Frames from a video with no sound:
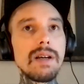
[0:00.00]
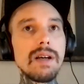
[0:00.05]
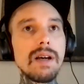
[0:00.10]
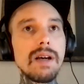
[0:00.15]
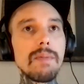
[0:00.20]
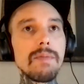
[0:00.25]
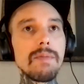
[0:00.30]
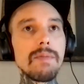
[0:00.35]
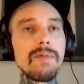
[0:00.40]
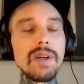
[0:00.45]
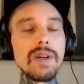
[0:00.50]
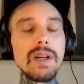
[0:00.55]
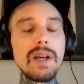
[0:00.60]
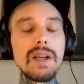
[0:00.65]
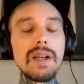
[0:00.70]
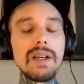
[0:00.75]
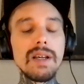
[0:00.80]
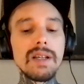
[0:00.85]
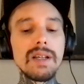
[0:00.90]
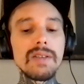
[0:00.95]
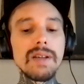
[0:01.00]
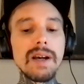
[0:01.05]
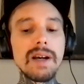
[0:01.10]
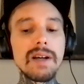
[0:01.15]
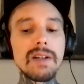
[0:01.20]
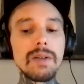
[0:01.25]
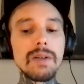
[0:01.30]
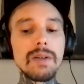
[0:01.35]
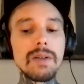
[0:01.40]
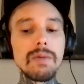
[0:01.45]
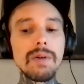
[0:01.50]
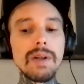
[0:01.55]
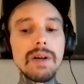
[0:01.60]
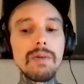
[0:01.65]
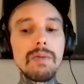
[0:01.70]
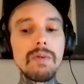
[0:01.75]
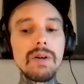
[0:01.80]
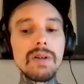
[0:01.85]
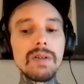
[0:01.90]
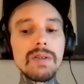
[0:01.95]
I'm forgetting exactly where
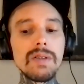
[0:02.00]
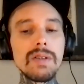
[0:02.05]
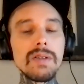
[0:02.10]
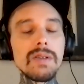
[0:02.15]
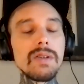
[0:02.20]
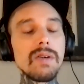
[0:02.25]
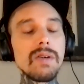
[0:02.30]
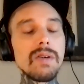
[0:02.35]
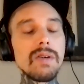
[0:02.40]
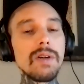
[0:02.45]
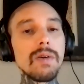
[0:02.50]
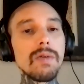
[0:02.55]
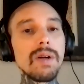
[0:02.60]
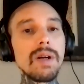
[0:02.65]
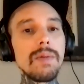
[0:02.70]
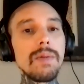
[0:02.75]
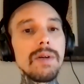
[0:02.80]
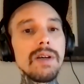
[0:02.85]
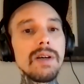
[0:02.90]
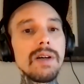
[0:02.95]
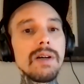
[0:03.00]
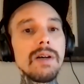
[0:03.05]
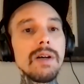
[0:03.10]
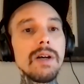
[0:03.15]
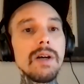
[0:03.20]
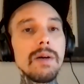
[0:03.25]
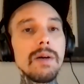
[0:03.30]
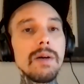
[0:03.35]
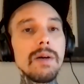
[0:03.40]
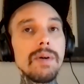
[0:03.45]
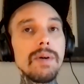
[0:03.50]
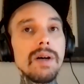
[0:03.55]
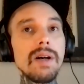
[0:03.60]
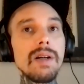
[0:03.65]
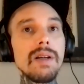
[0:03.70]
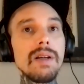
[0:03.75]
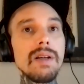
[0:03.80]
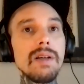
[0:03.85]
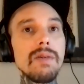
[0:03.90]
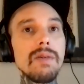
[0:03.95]
that was in Saudi Arabia,
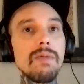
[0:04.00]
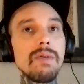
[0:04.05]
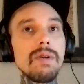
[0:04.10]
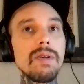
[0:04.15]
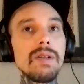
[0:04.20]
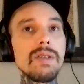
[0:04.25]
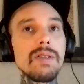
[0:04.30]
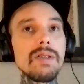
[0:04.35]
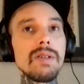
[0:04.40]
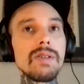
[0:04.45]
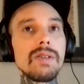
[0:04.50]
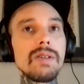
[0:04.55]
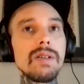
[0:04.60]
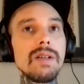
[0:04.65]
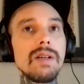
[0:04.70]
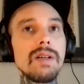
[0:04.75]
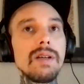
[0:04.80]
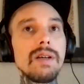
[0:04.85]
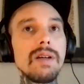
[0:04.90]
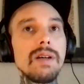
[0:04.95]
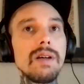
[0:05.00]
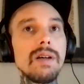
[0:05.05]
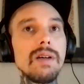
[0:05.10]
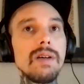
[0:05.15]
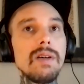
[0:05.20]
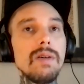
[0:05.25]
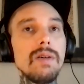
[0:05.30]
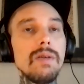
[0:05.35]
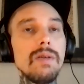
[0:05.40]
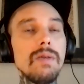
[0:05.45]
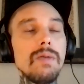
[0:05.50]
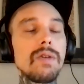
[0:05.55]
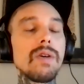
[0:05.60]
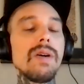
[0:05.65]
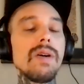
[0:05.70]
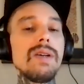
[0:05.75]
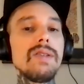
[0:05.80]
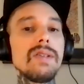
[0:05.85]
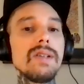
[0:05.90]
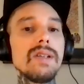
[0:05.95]
but it was a huge
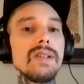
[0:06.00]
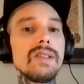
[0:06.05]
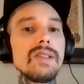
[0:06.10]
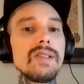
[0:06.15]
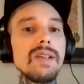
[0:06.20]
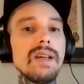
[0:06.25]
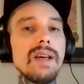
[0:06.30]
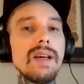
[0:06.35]
crisis.